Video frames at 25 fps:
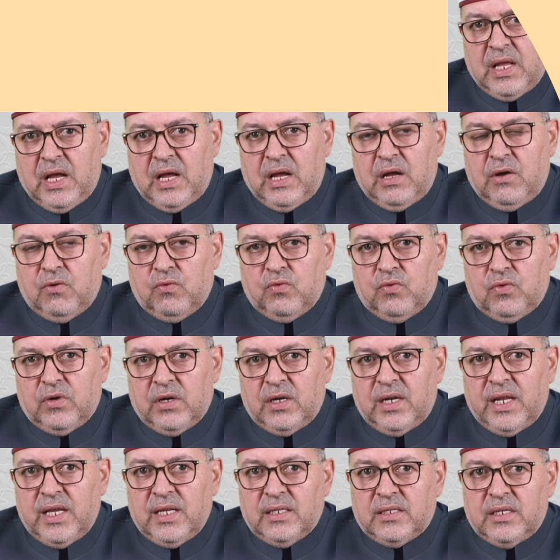Now,
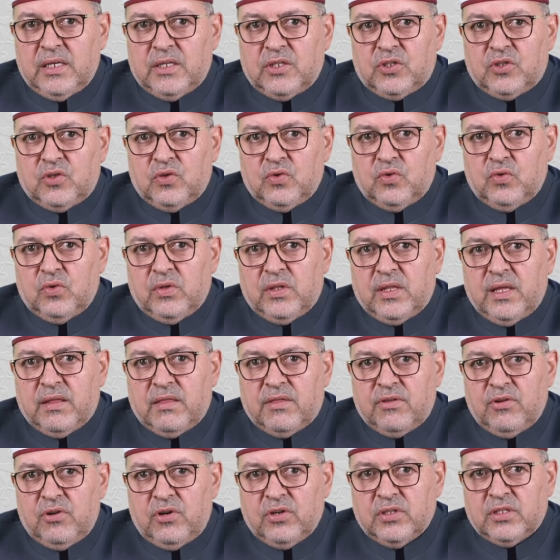related to the
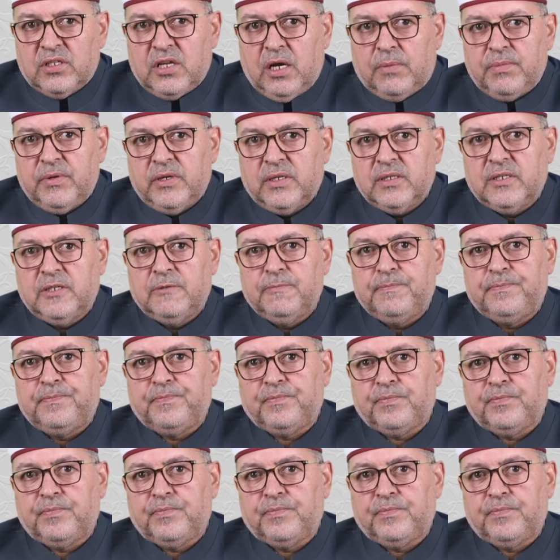third topic,